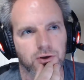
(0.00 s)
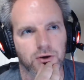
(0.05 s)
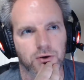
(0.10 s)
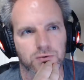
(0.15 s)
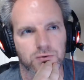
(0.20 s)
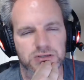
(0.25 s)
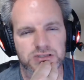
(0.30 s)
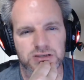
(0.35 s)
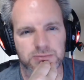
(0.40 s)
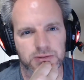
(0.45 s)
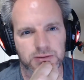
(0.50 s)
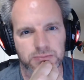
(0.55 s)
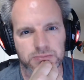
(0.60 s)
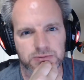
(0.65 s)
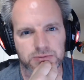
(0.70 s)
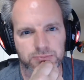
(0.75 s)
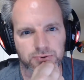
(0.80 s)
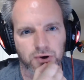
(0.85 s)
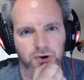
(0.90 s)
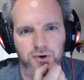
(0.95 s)
sometimes
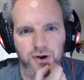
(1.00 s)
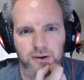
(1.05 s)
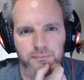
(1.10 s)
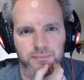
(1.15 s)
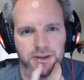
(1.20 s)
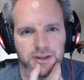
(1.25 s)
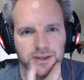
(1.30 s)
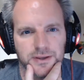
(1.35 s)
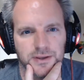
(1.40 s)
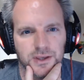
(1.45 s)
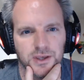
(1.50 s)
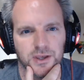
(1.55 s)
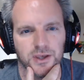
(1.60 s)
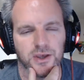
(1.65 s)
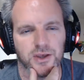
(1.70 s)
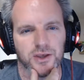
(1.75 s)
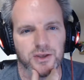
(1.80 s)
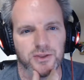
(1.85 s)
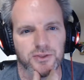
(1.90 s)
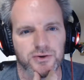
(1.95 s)
in programming
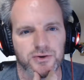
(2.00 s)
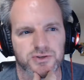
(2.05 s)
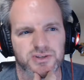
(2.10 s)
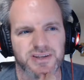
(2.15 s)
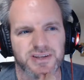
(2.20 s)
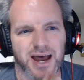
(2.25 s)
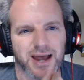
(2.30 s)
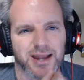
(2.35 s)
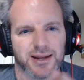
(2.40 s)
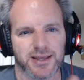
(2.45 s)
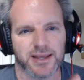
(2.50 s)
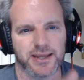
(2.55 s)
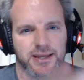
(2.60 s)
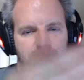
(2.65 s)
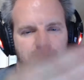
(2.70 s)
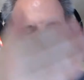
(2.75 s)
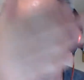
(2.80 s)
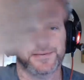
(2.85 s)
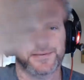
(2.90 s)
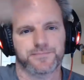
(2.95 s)
there's not
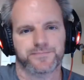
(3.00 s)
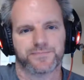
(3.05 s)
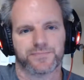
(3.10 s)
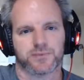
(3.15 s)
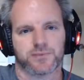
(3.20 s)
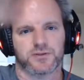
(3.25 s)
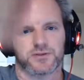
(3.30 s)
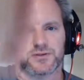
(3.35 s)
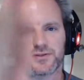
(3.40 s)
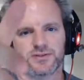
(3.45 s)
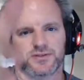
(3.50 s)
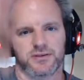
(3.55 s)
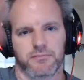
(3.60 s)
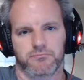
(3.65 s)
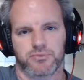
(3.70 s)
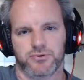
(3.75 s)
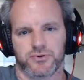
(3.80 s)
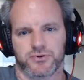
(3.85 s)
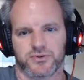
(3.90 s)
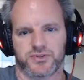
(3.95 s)
a
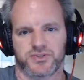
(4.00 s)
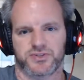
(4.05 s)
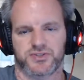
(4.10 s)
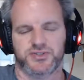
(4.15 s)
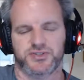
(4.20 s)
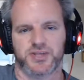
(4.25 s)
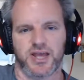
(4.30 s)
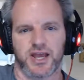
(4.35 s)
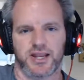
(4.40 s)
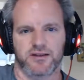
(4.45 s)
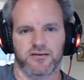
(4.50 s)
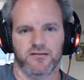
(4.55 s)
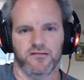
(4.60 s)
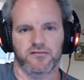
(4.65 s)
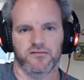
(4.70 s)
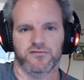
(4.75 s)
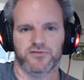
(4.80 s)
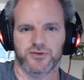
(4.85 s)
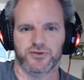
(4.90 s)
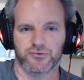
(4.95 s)
simple set
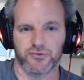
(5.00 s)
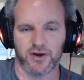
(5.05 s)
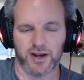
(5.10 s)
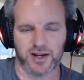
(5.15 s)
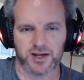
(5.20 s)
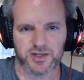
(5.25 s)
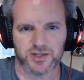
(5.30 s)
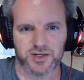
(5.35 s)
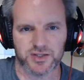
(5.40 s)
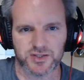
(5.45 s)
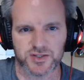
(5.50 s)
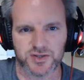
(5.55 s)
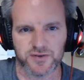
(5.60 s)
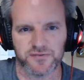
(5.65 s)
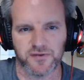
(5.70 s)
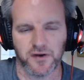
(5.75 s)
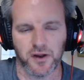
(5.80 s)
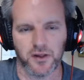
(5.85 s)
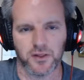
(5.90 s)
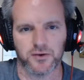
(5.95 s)
of directions to
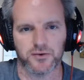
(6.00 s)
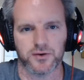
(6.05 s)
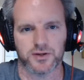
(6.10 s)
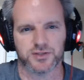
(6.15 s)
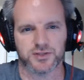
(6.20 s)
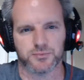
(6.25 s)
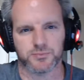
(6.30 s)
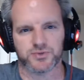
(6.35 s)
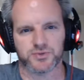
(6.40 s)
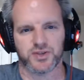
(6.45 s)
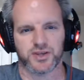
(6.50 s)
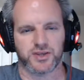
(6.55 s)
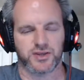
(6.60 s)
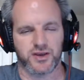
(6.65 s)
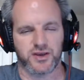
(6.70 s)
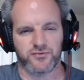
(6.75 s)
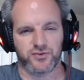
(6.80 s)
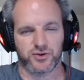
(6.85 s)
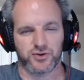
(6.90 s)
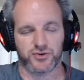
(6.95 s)
follow. It's almost like you
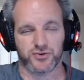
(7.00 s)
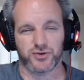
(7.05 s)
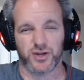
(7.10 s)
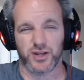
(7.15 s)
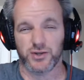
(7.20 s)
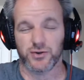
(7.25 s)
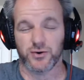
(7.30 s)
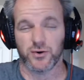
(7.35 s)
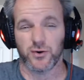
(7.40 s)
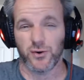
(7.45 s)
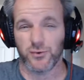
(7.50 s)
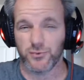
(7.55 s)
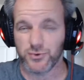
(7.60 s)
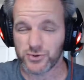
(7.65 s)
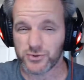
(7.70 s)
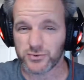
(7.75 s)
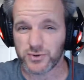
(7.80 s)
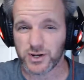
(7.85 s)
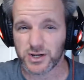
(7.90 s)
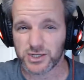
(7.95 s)
have to create your own
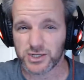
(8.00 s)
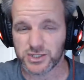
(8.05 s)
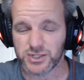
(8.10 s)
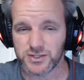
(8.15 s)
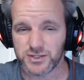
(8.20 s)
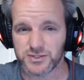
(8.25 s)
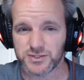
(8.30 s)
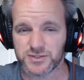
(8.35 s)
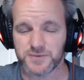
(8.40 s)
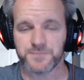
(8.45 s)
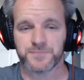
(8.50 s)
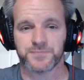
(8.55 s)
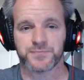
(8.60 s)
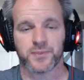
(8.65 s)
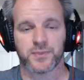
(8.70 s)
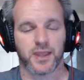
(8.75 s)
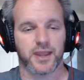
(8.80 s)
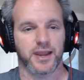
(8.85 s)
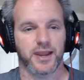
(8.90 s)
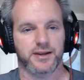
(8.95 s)
directions.
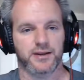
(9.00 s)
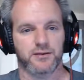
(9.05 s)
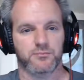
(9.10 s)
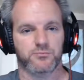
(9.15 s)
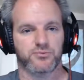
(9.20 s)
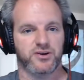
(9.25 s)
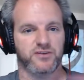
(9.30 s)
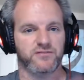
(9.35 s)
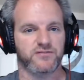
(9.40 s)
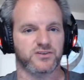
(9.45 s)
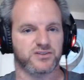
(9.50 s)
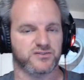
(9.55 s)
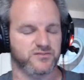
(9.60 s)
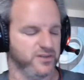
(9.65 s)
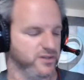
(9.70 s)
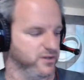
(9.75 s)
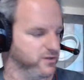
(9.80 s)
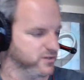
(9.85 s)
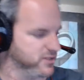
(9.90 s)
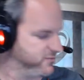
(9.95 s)
And in previous
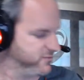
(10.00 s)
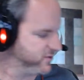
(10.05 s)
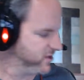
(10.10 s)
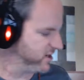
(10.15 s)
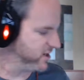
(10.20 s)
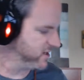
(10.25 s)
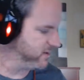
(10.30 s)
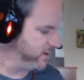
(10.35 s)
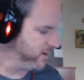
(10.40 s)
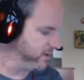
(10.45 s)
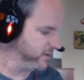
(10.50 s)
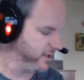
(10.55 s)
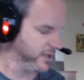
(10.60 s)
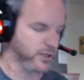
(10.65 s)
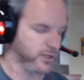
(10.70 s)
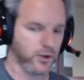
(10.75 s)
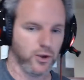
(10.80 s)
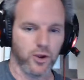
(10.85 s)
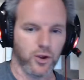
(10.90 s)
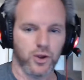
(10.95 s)
videos, I've talked about
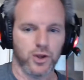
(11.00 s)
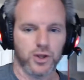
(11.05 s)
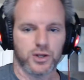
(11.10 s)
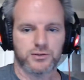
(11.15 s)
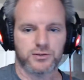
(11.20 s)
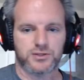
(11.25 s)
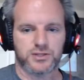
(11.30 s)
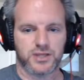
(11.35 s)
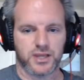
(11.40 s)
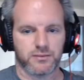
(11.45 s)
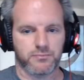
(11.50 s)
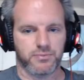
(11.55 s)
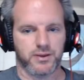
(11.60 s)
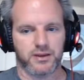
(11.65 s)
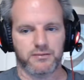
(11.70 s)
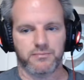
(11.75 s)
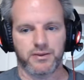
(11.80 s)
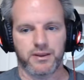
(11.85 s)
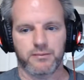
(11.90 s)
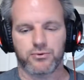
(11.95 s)
like taking pen
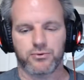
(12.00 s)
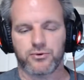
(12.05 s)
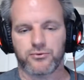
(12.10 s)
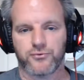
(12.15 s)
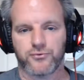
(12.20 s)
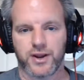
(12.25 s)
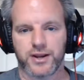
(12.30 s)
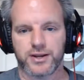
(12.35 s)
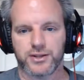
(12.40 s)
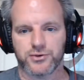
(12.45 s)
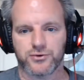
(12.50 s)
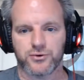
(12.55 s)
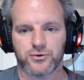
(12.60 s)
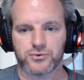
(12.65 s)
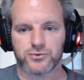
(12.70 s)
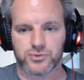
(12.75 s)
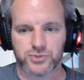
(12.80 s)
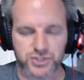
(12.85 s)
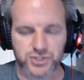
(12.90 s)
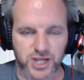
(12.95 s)
and paper and writing your own
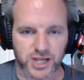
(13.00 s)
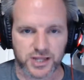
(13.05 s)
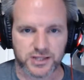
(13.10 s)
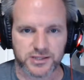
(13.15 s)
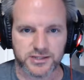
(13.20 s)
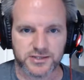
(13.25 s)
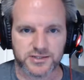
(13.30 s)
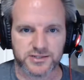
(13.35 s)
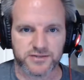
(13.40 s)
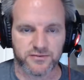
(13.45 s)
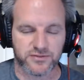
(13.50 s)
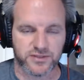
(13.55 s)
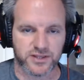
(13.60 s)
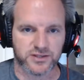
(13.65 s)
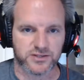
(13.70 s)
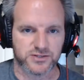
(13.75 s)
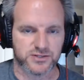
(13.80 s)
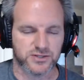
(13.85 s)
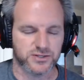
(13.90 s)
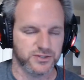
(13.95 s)
checklist of
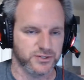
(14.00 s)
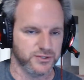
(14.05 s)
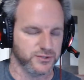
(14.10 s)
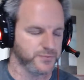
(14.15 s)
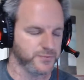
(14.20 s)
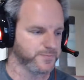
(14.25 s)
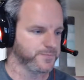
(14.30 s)
things to do.